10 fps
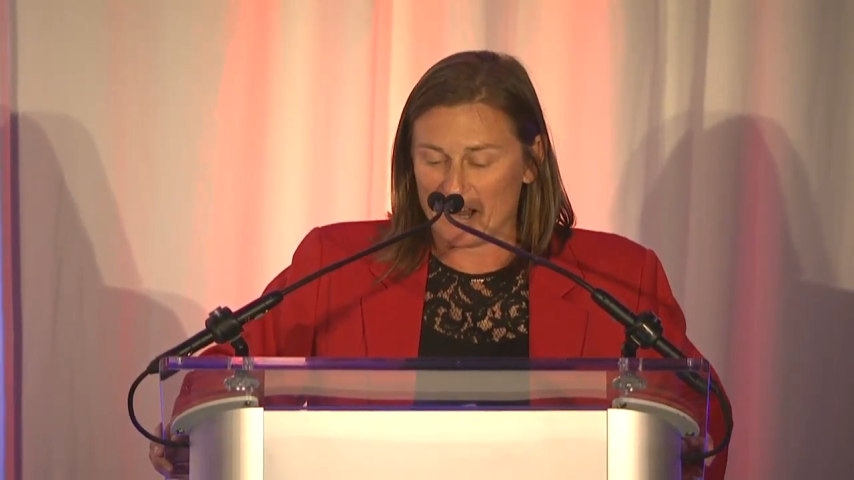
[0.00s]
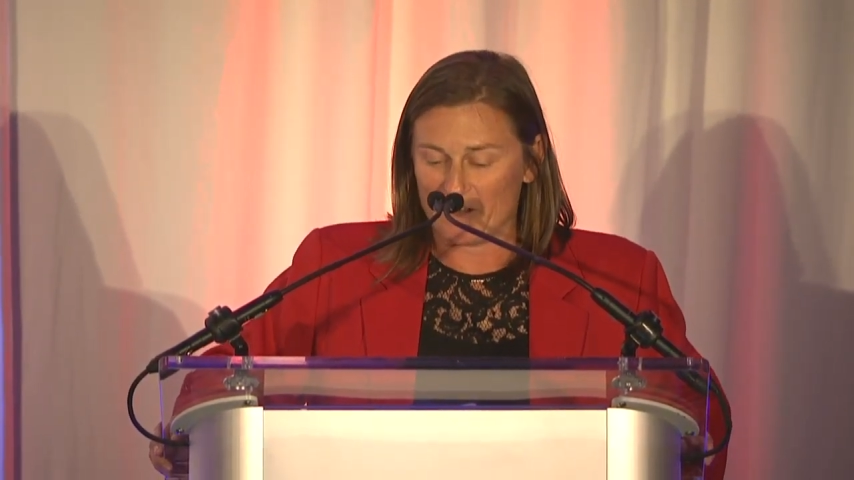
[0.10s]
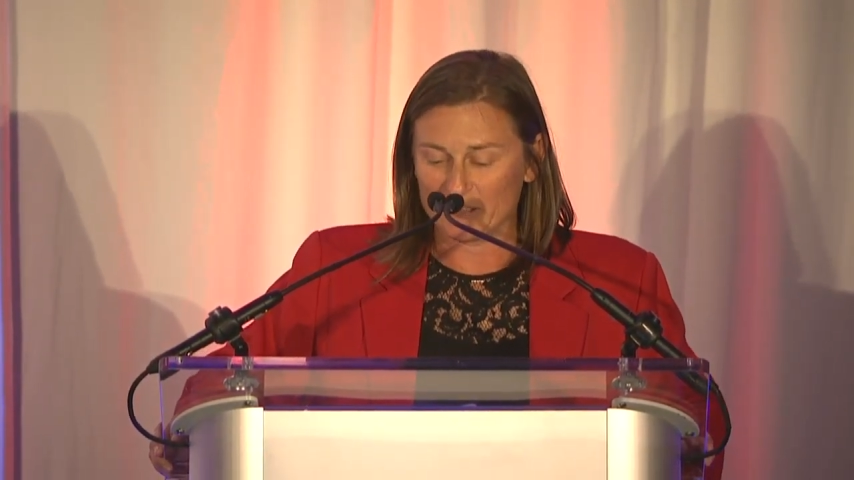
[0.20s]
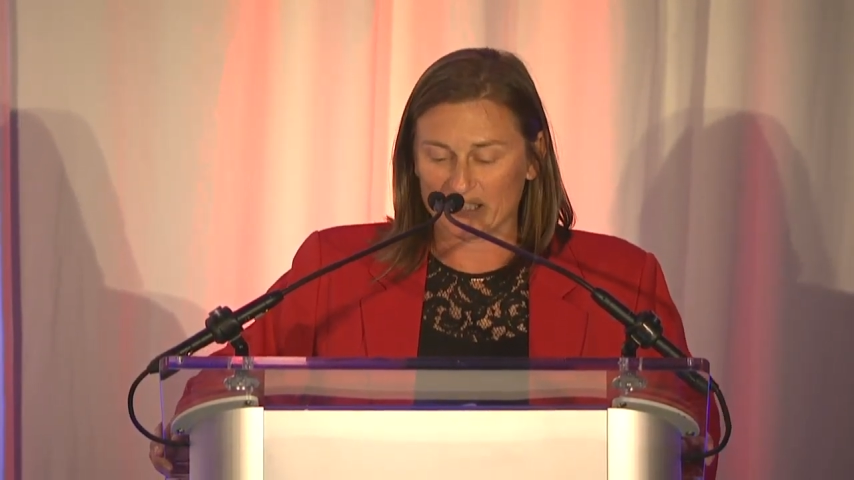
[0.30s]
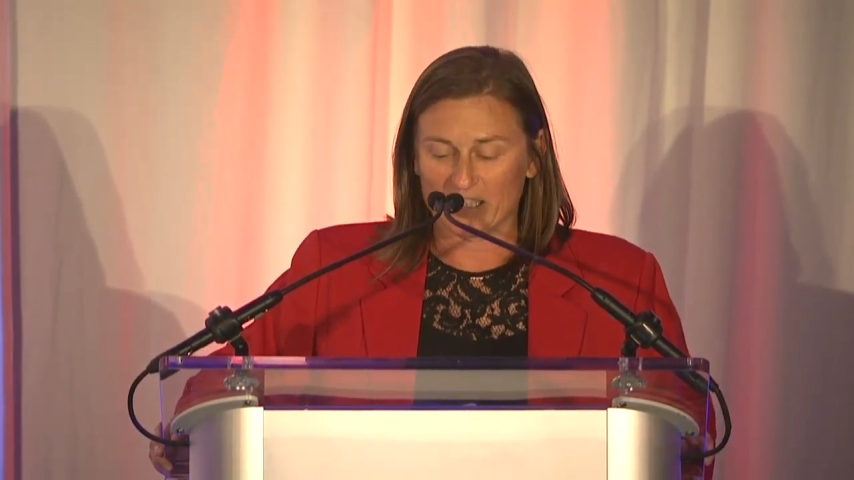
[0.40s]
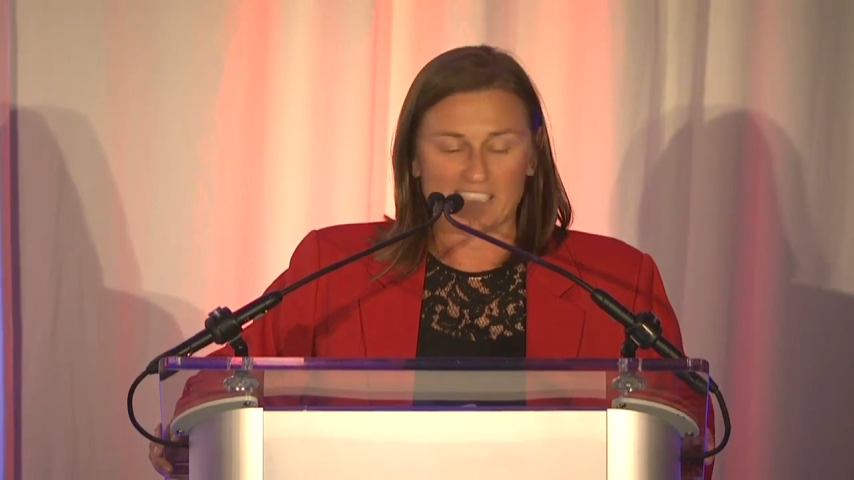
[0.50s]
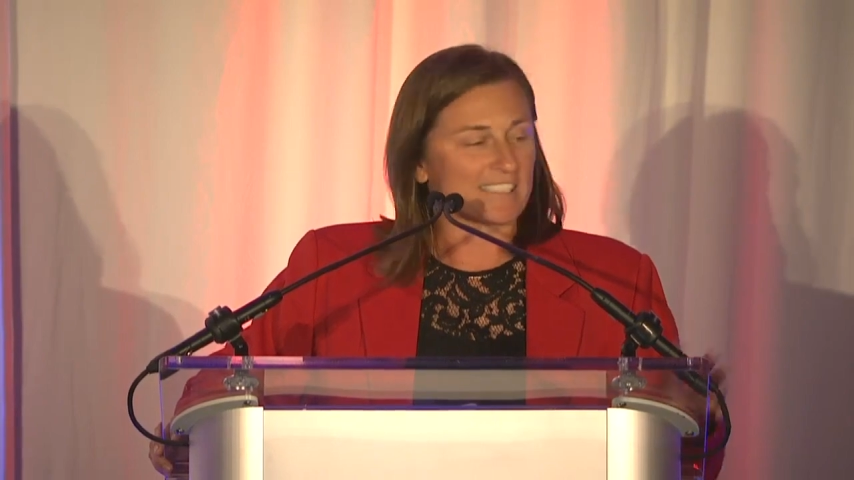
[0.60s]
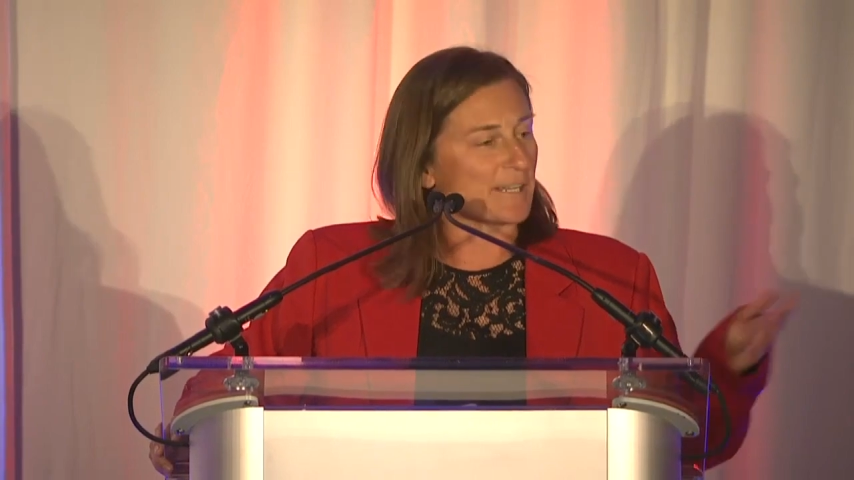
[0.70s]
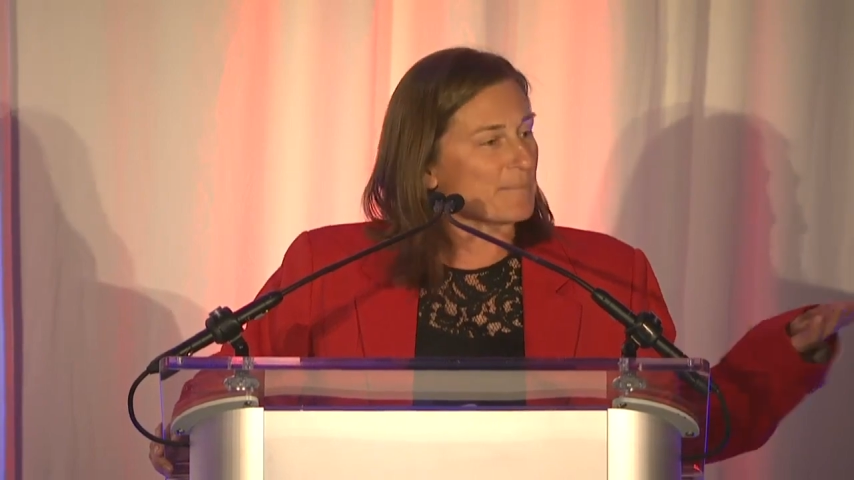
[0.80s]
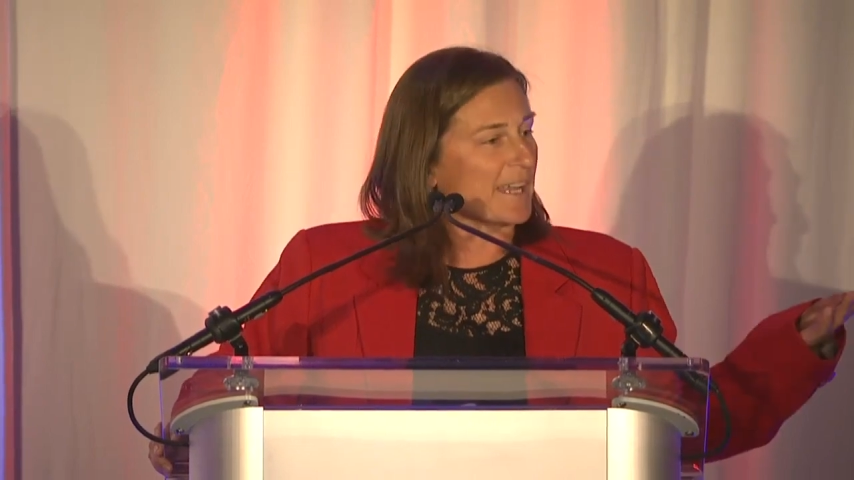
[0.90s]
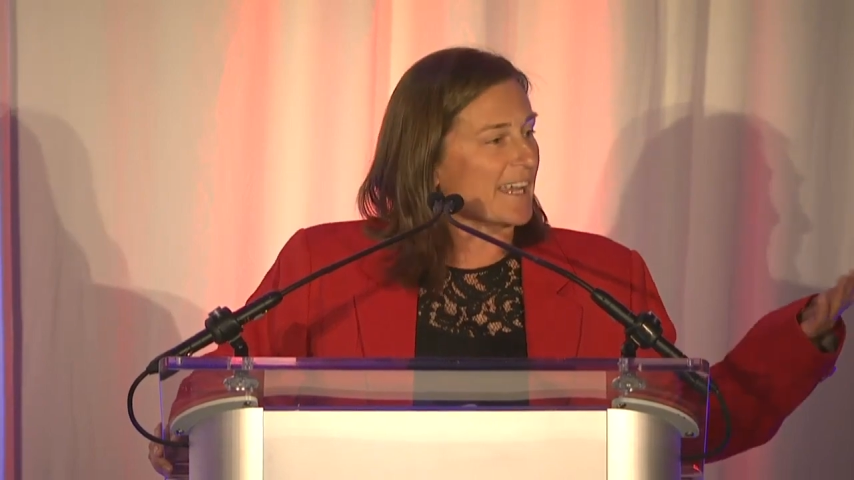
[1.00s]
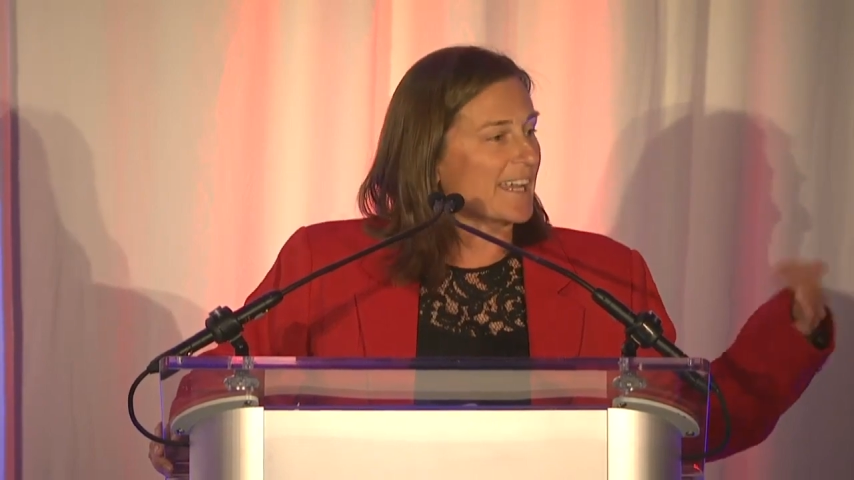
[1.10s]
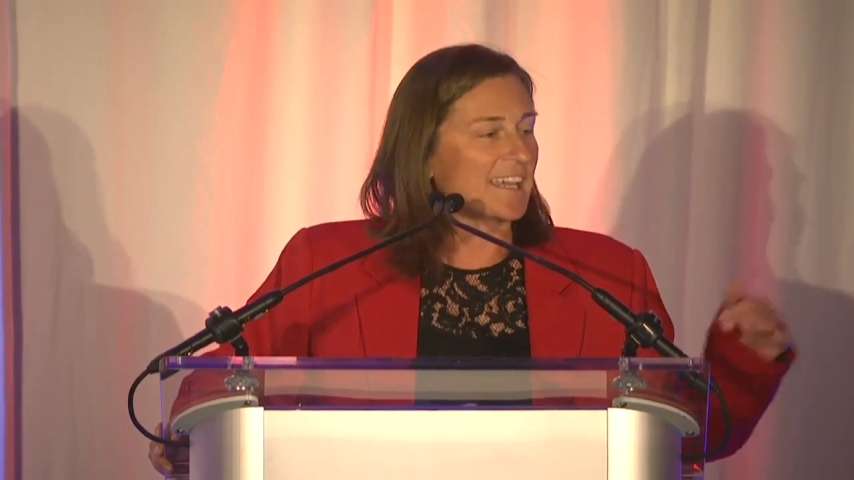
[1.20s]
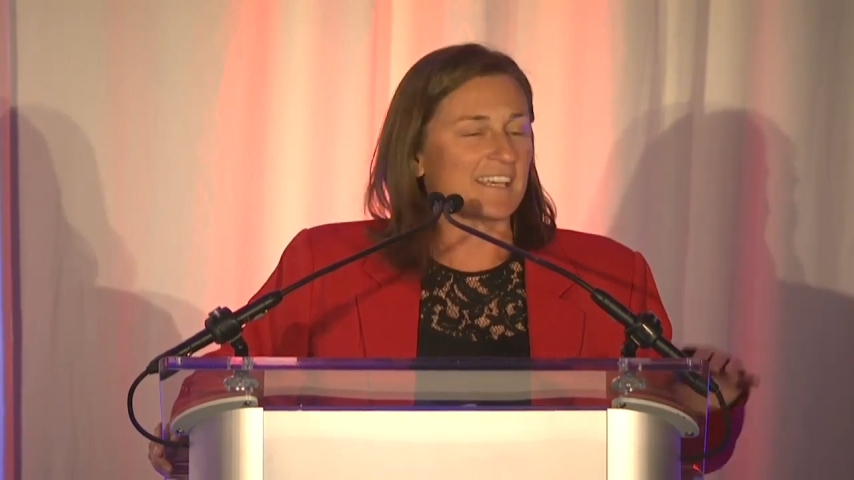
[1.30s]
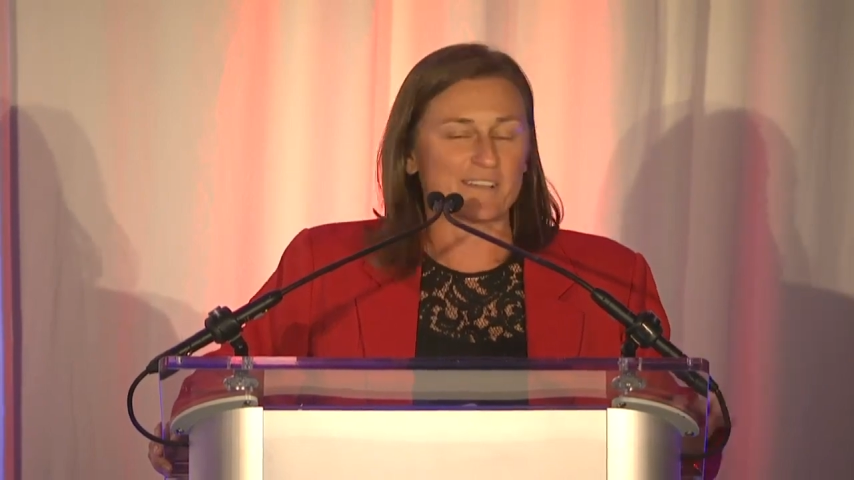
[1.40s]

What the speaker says: Obviously CP,